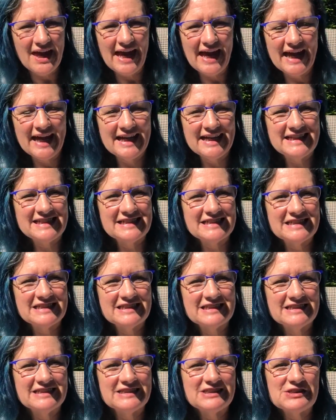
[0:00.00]
And
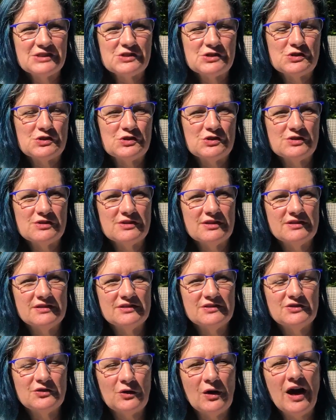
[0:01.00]

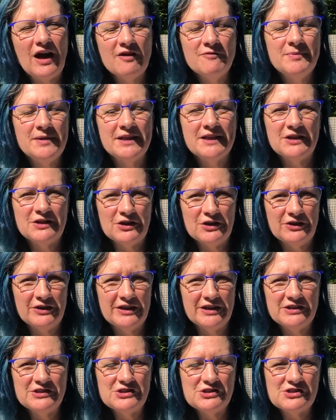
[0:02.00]
so I've been
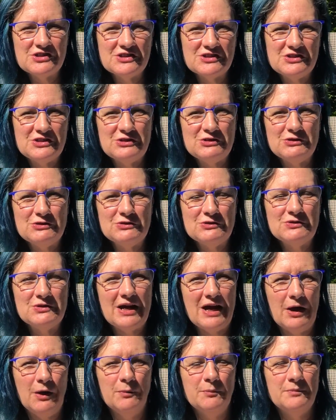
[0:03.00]
encouraged to
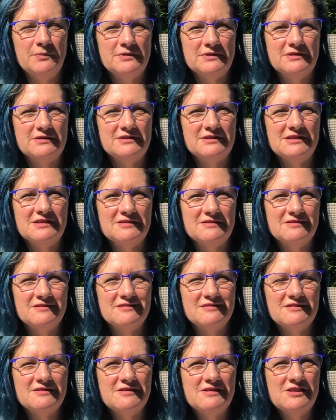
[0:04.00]
help
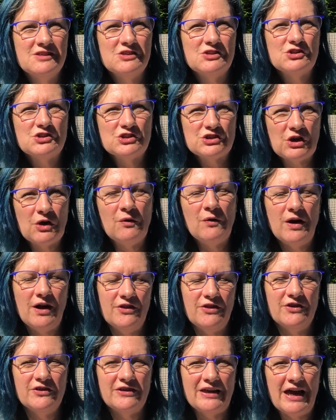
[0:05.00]
show
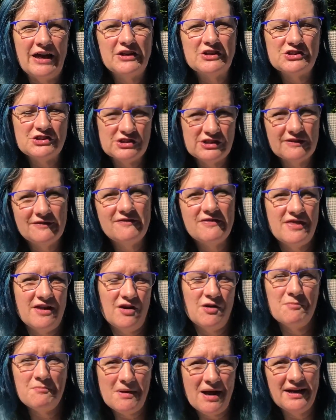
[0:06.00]
others how to shift
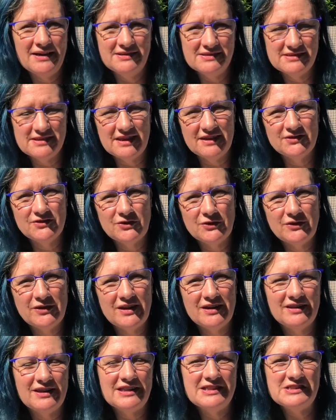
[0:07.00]
their mindset so
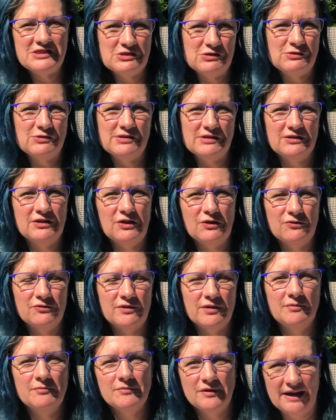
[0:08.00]
that they too can go
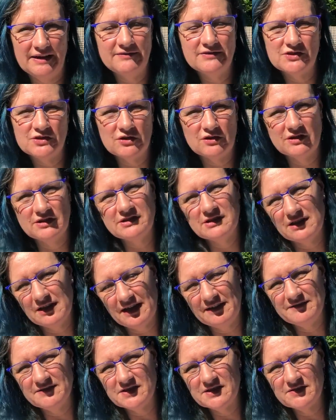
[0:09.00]
from life is hard to
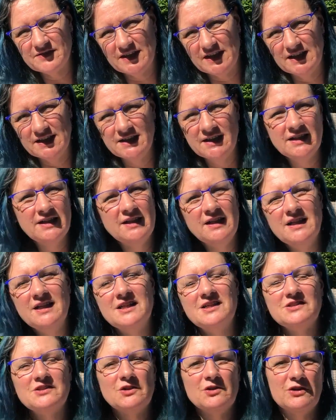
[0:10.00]
life is fun
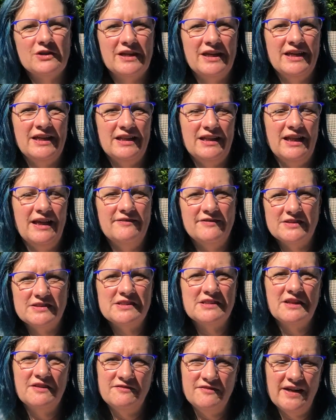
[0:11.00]
to looking at life
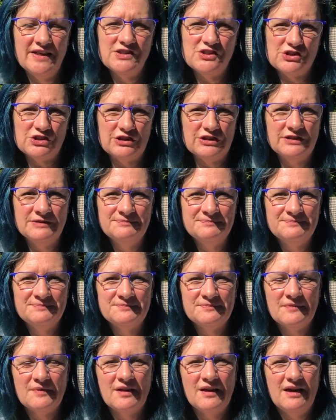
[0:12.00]
as an adventure
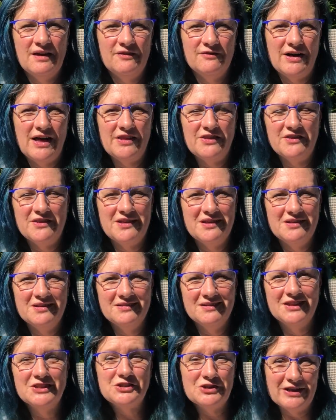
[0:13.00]
rather
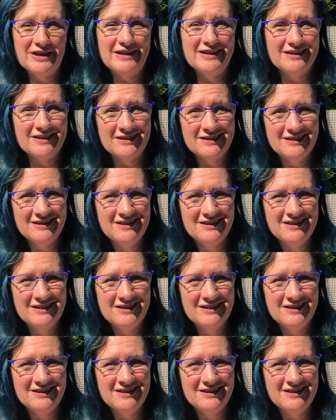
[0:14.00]
than a drag.